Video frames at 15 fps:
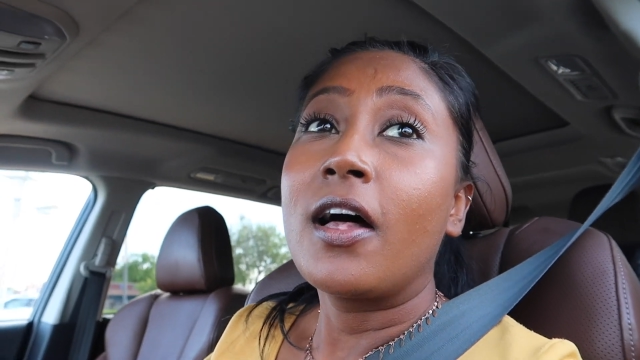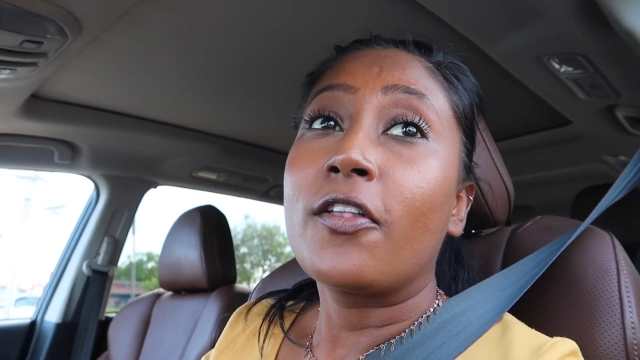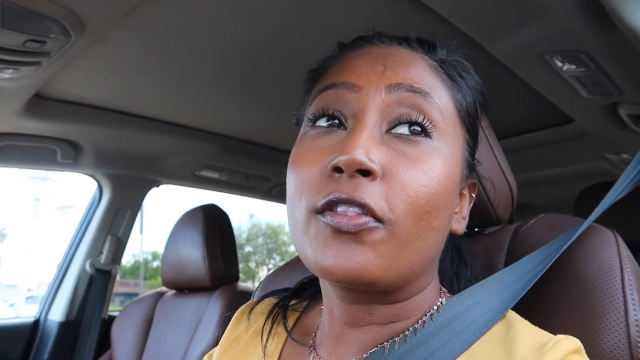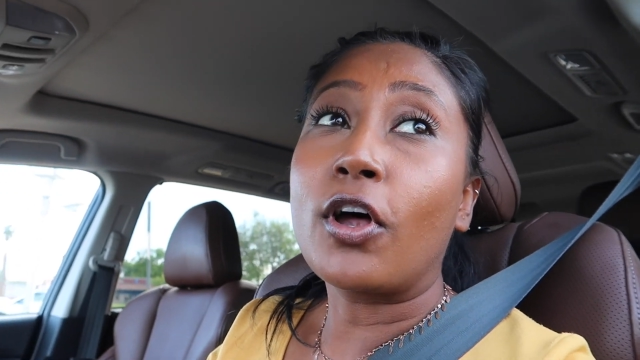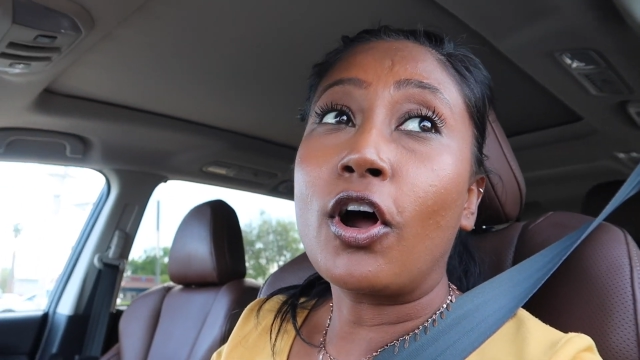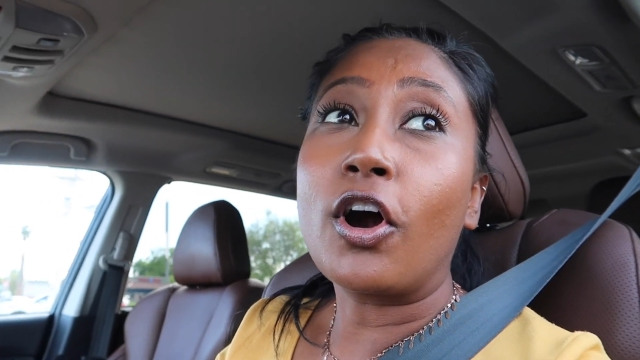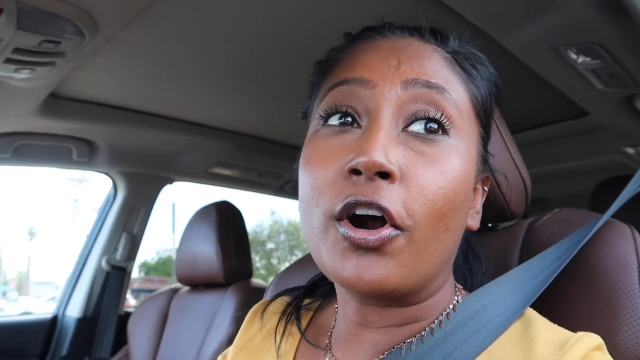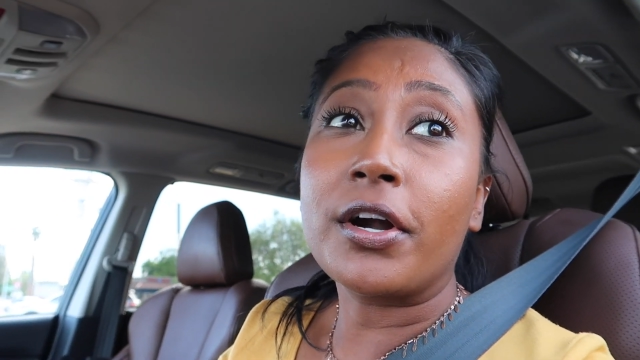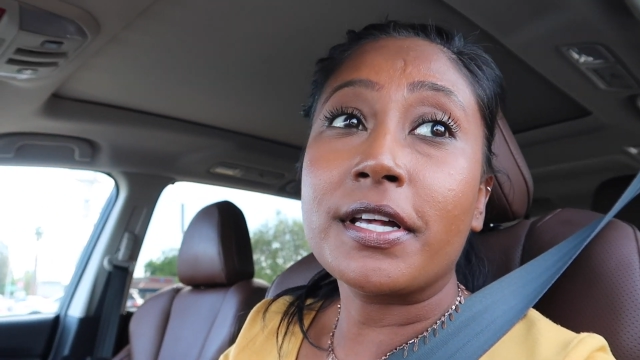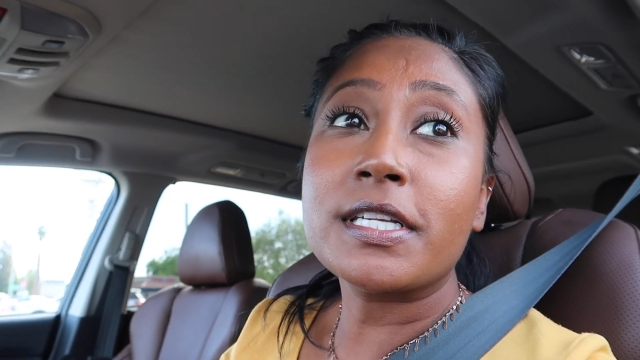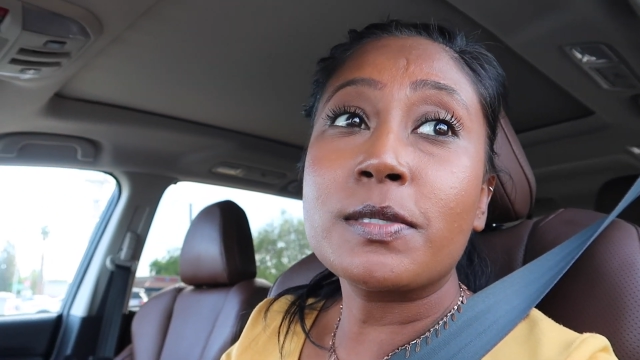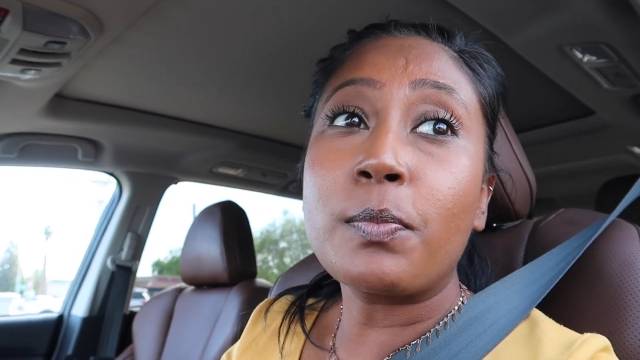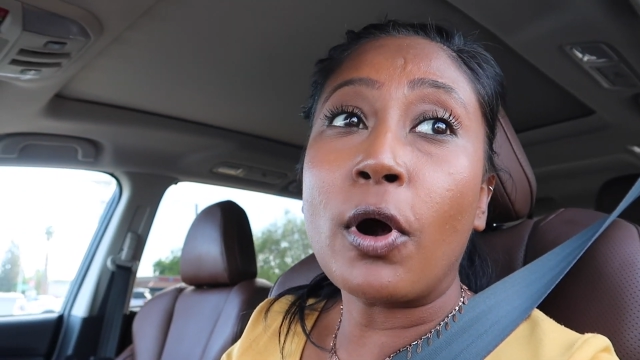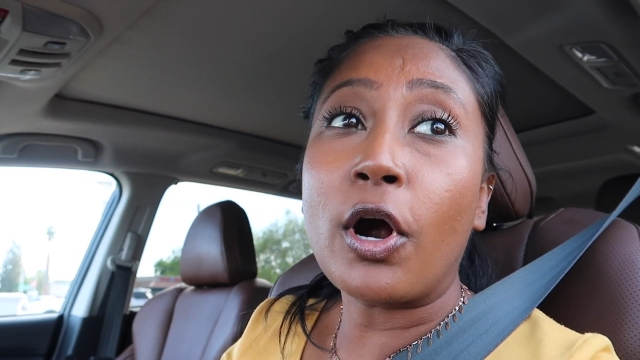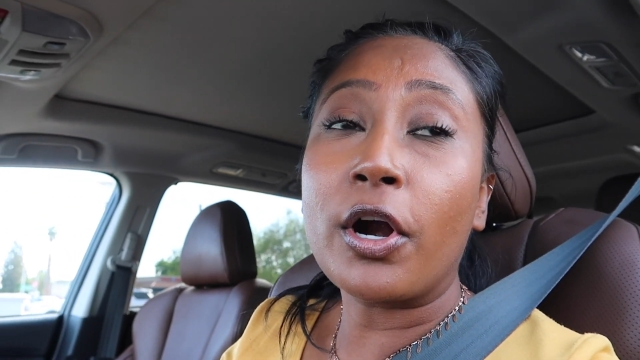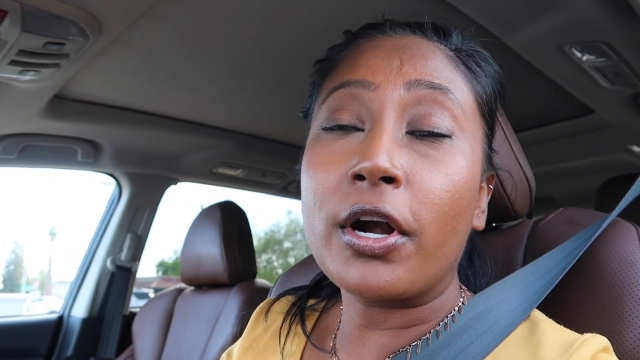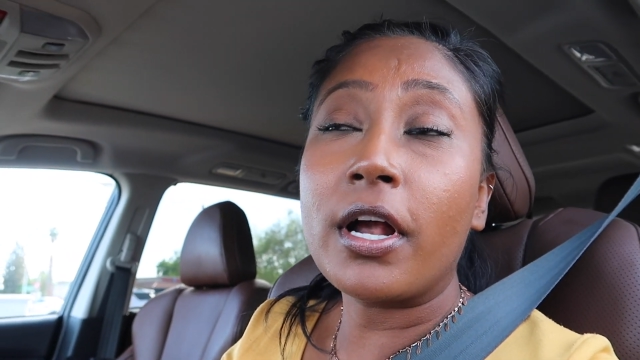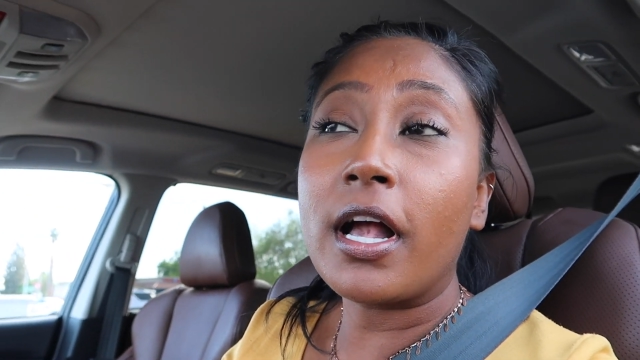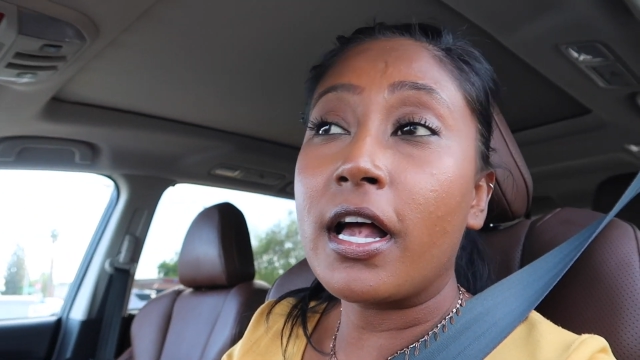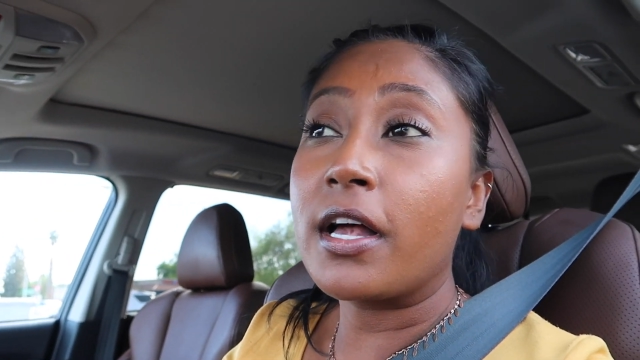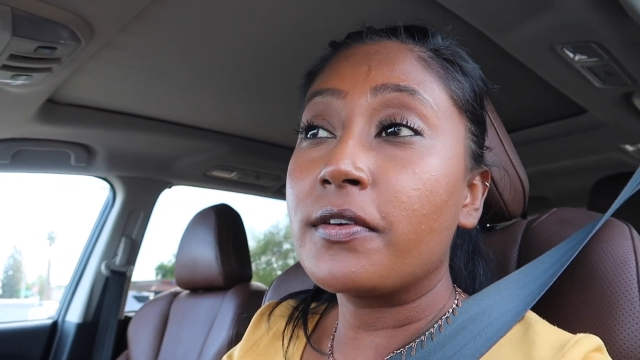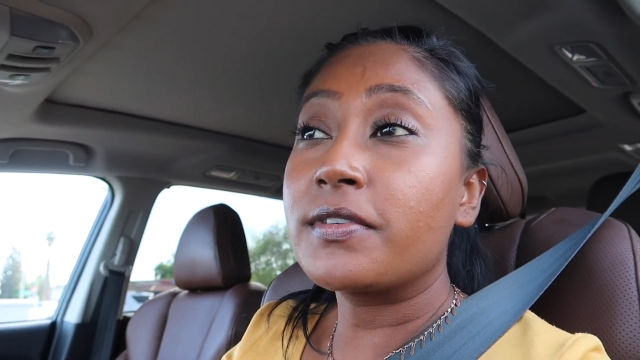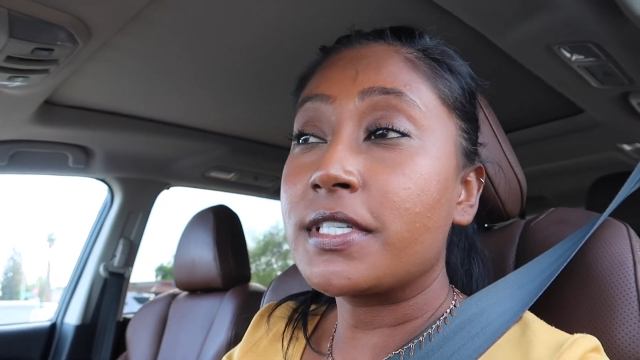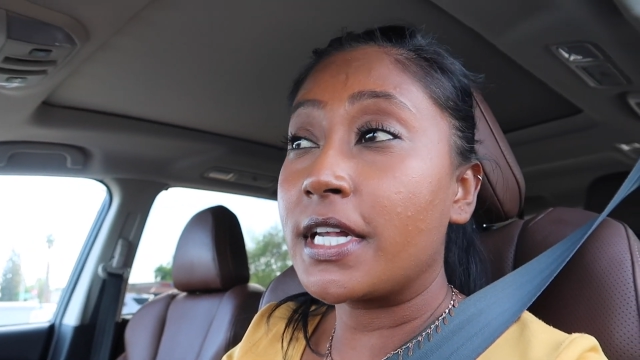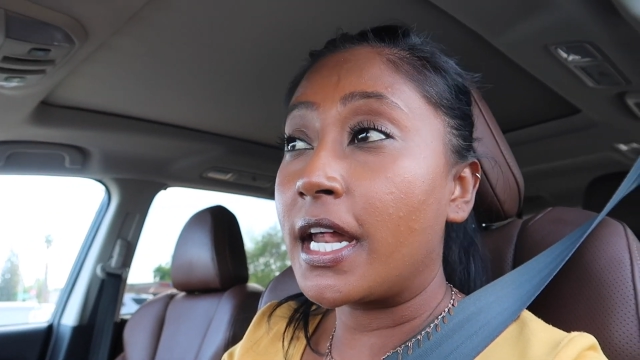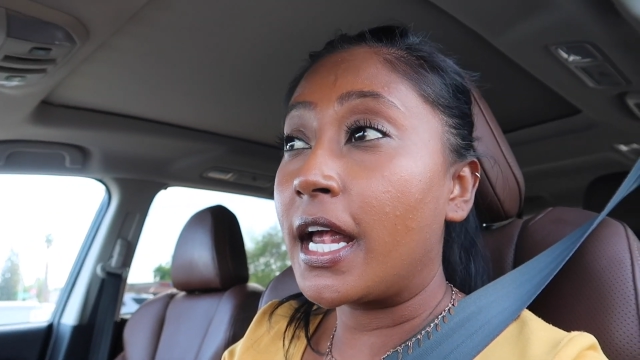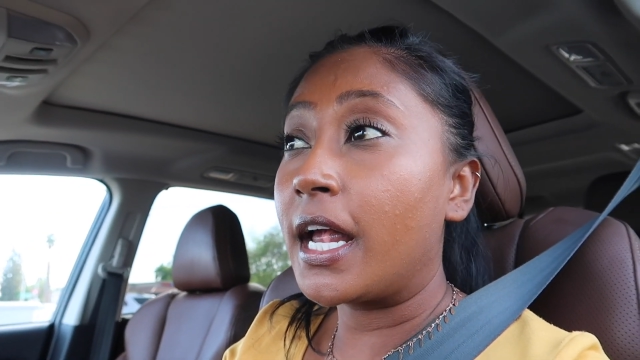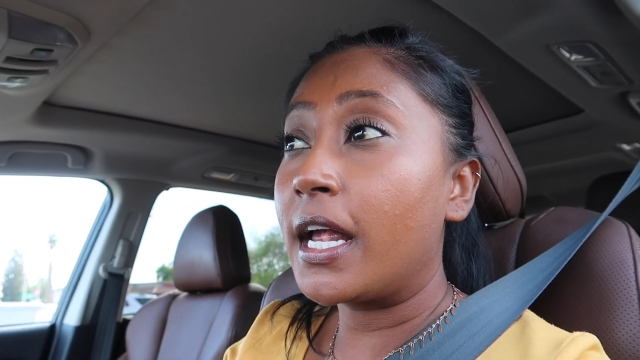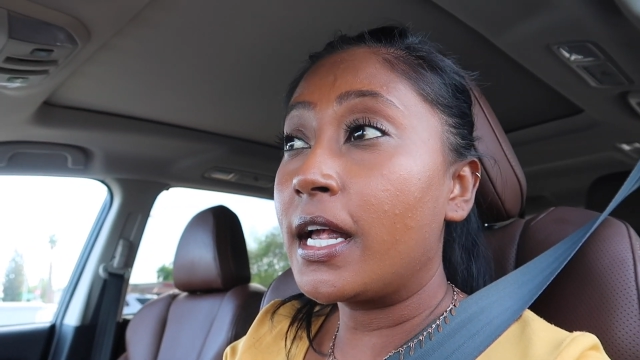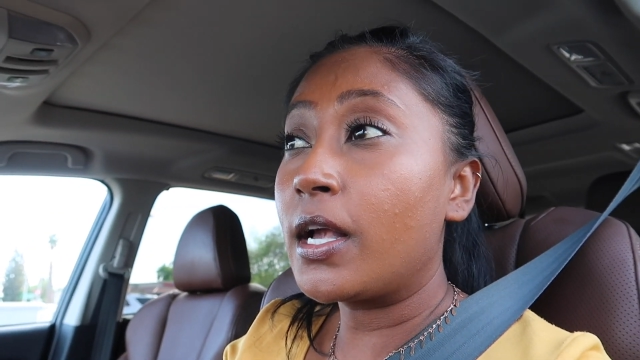the hardest part of
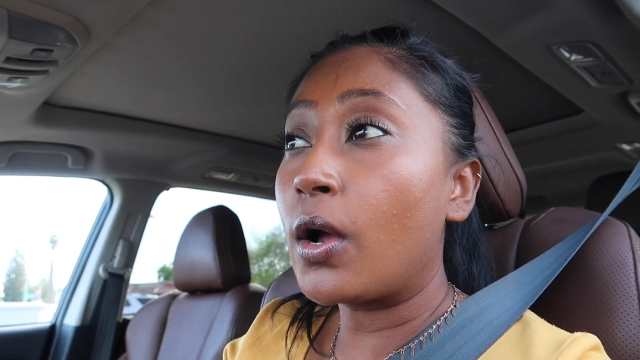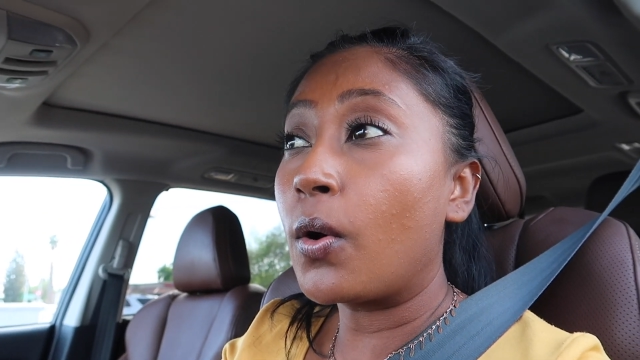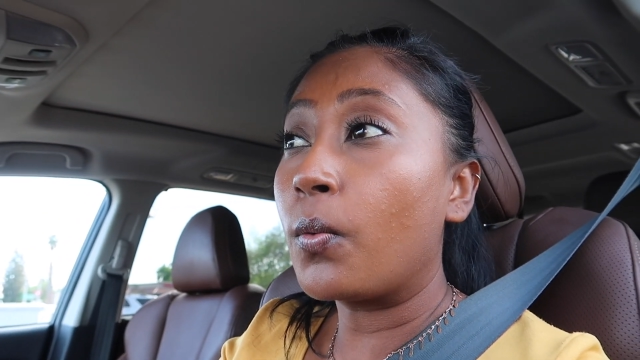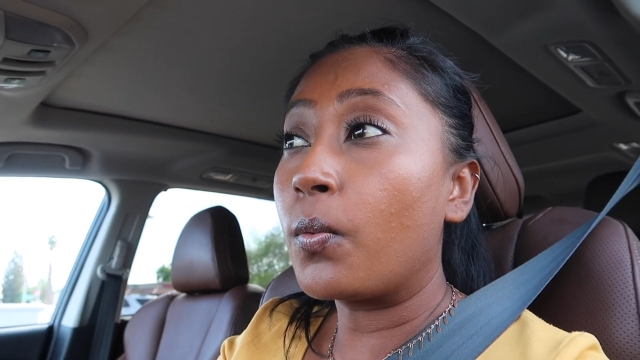today